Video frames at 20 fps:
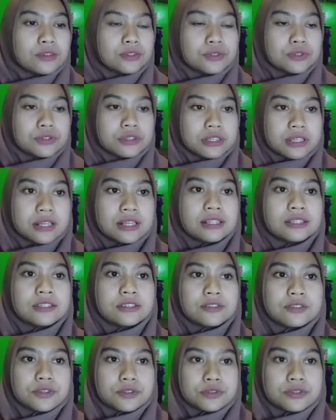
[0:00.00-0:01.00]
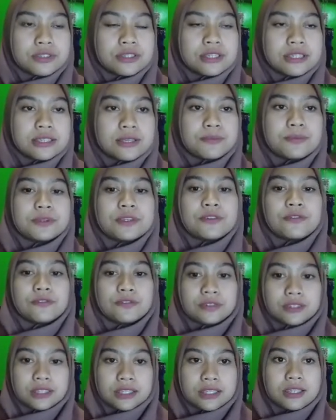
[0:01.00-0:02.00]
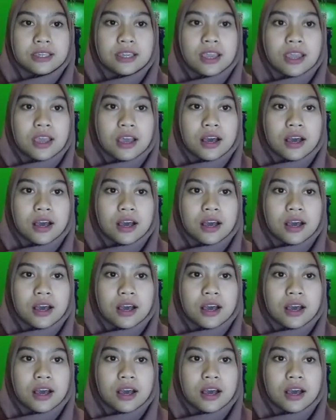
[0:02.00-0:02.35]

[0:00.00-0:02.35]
To tell the truth deceptively